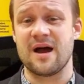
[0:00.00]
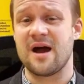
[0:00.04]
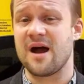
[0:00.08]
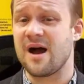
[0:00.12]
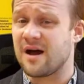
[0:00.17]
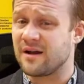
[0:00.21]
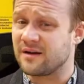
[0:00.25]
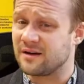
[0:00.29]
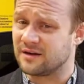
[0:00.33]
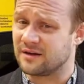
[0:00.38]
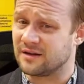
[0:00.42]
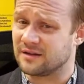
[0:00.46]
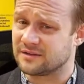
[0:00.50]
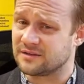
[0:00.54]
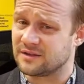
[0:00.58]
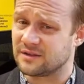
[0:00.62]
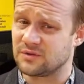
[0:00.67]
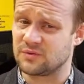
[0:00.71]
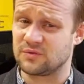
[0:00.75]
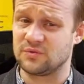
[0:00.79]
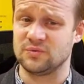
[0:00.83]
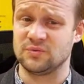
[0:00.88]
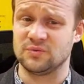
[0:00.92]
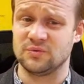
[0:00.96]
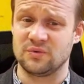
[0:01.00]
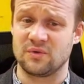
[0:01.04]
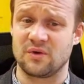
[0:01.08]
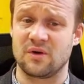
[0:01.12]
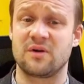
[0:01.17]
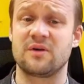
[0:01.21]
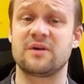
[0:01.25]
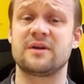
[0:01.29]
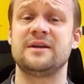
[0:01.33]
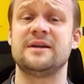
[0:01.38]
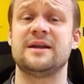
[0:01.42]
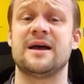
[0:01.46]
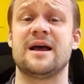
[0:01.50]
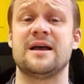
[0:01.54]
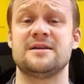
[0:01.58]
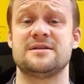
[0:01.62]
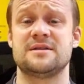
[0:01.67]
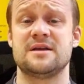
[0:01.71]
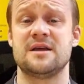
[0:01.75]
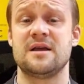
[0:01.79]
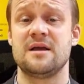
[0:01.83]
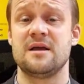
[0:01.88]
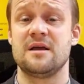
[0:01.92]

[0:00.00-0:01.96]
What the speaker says: honored to organize